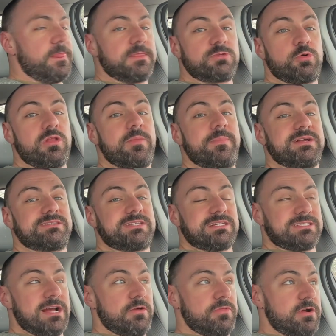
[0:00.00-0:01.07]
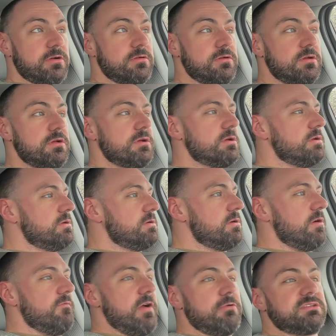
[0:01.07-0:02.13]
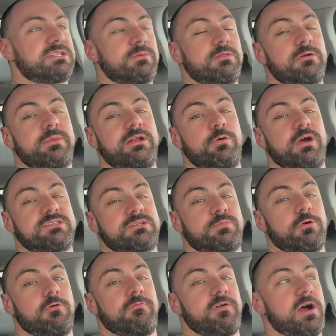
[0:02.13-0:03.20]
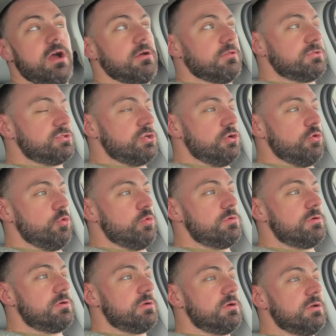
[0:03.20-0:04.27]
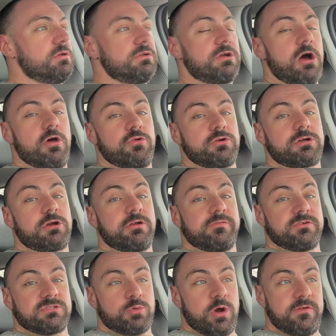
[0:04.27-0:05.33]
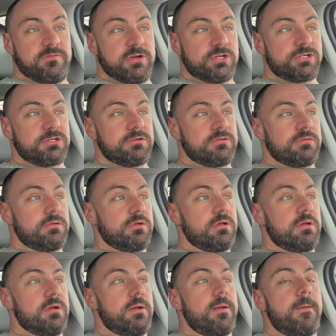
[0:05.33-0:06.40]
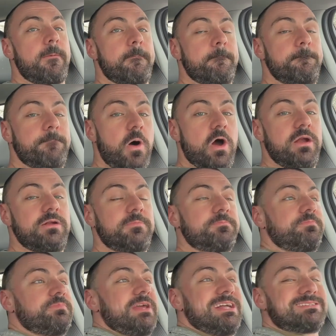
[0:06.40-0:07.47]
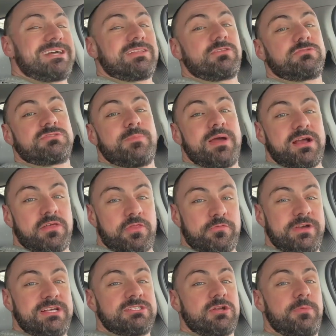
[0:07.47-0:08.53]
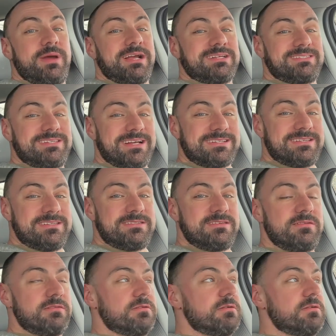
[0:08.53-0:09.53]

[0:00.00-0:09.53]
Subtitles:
it's one of the best things out there. Very similar amino acid profile to other carnivorous whitefish, but it's got those omega-3s and omega-6s.